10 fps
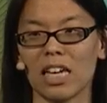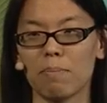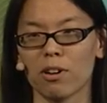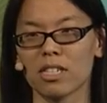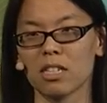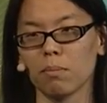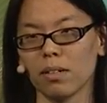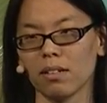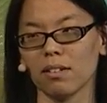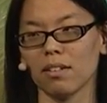keep our
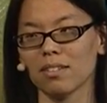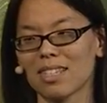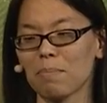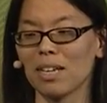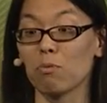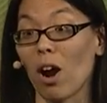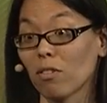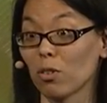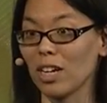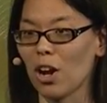sibling
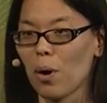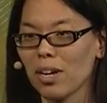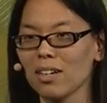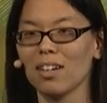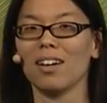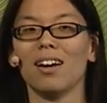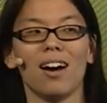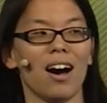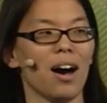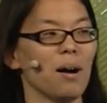rivalry going.
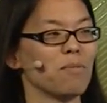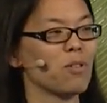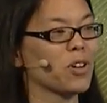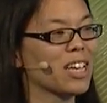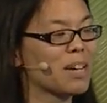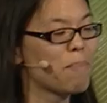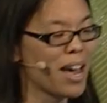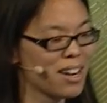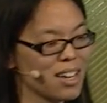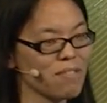We're really
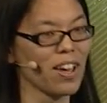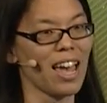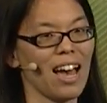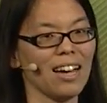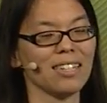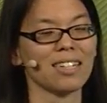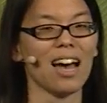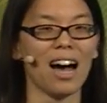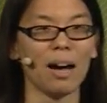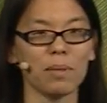competitive, and
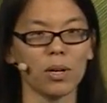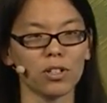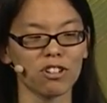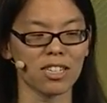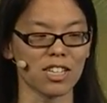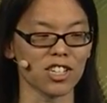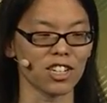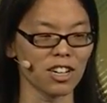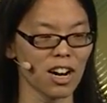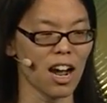I'm the older
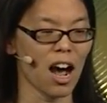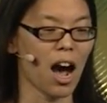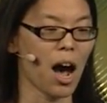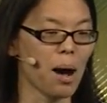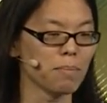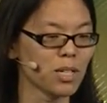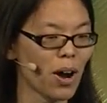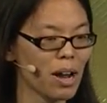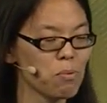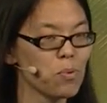sister, so
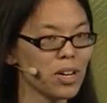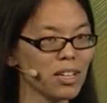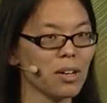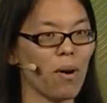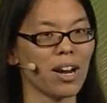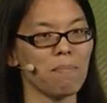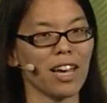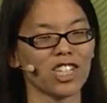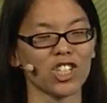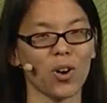I really want to
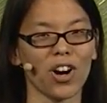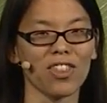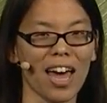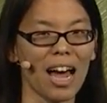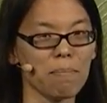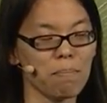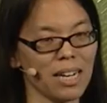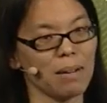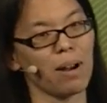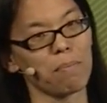make sure that I'm
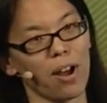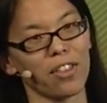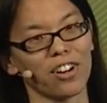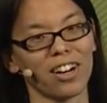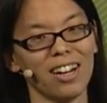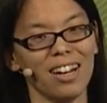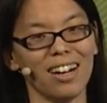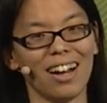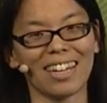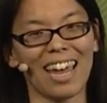beating my brother.
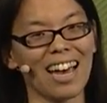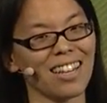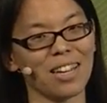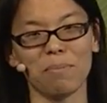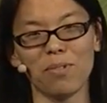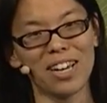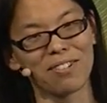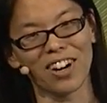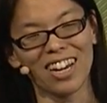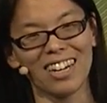I can't let him win,
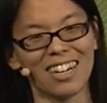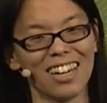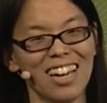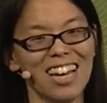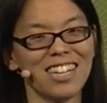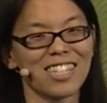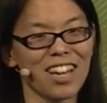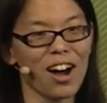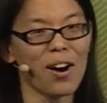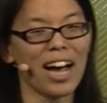right?
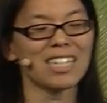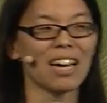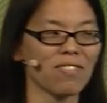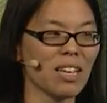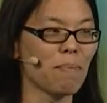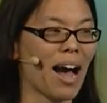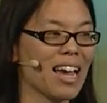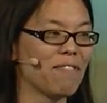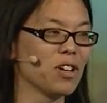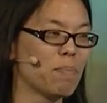So I definitely buy
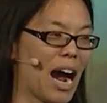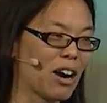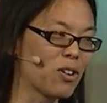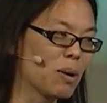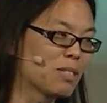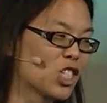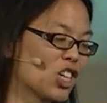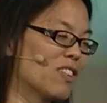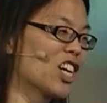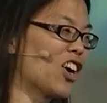a few power-ups in
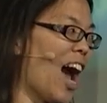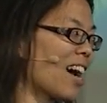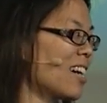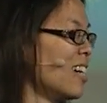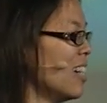Trivia Crack.